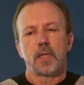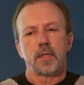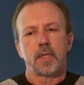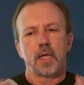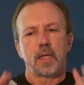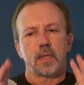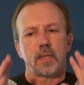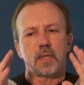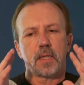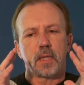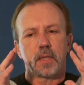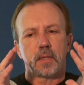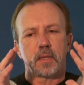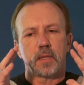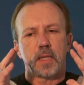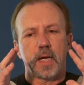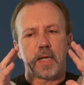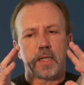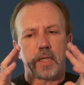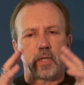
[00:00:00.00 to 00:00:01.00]

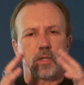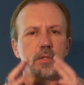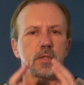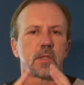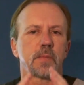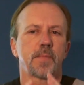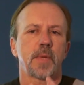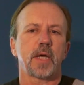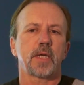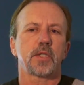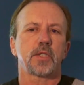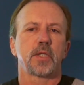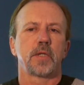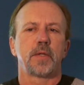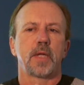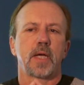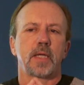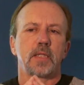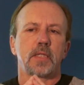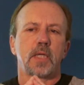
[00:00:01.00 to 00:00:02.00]
That
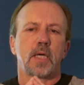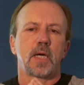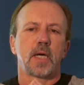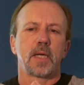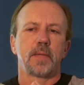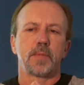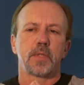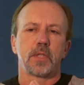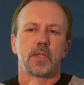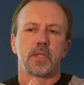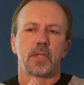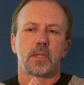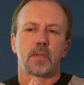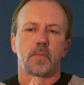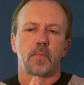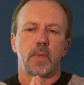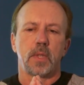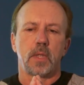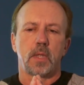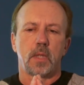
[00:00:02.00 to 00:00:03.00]
introspection, that time to
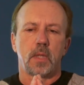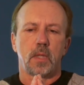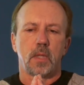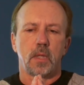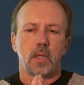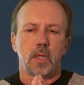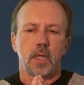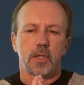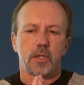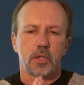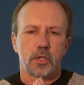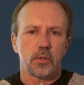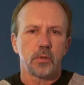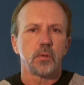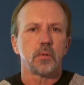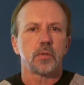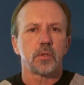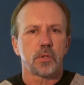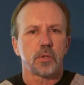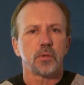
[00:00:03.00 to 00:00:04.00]
just be
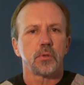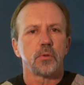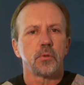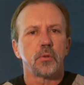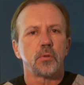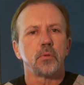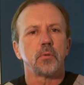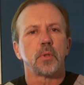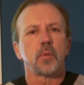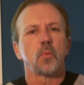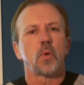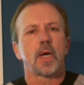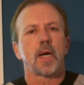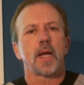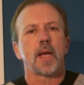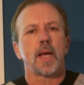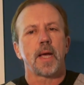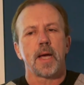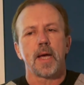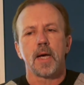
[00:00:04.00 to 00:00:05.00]
attuned to who and what
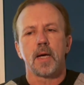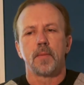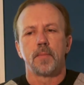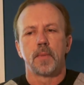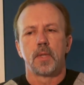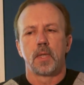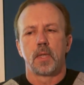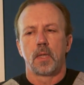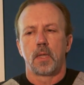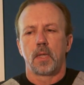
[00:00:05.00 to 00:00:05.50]
I am,